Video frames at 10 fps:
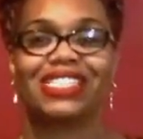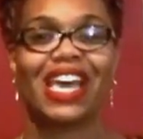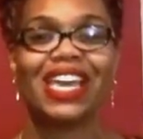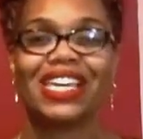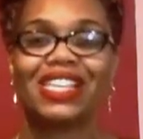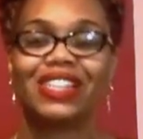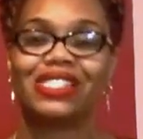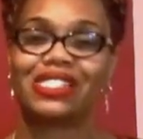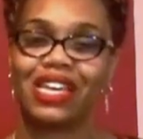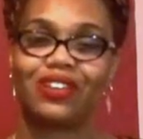taking
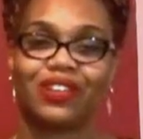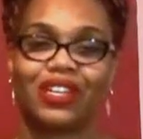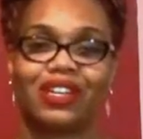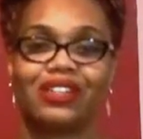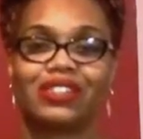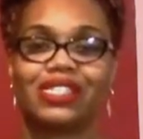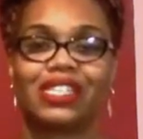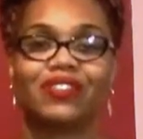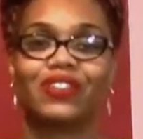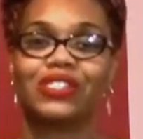the sacred
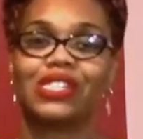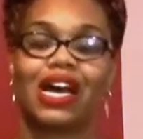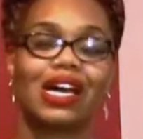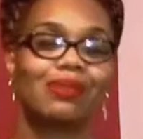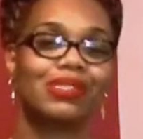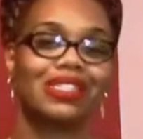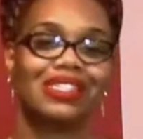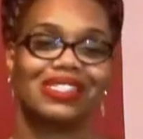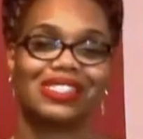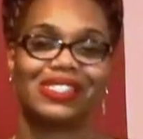currency of your time to
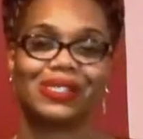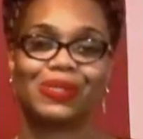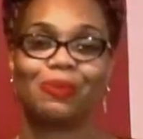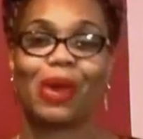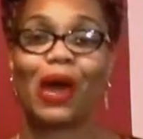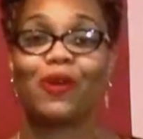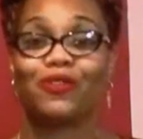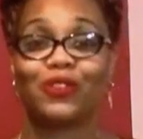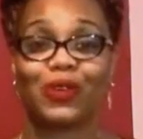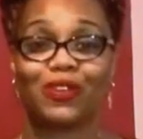listen to some
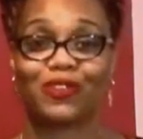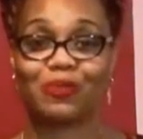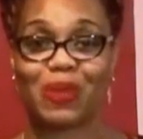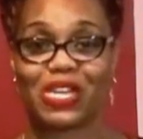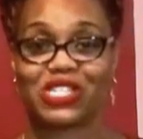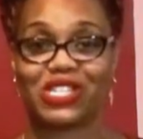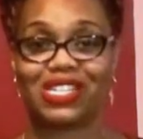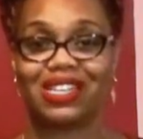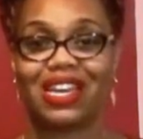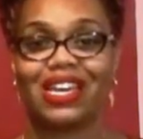helpful
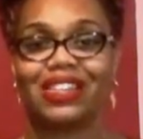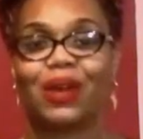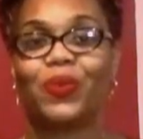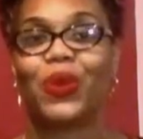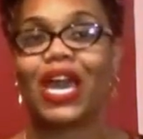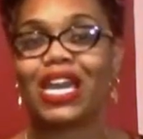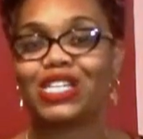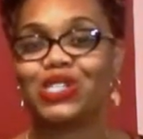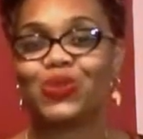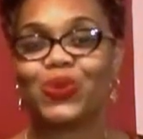information that will
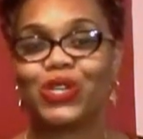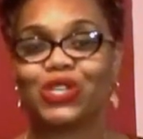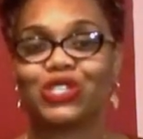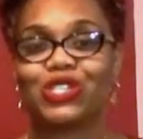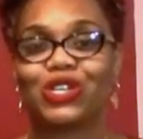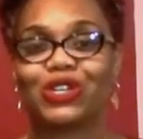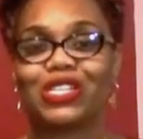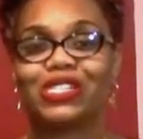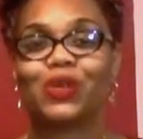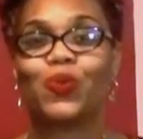aid you on your
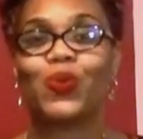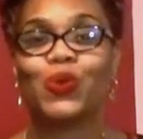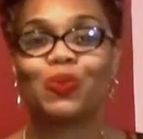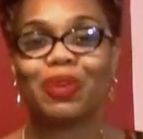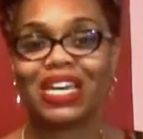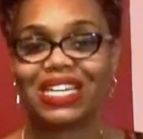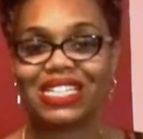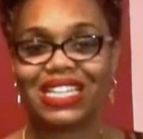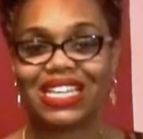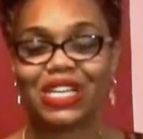journey to womb
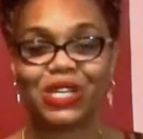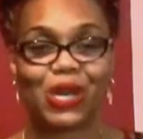healing,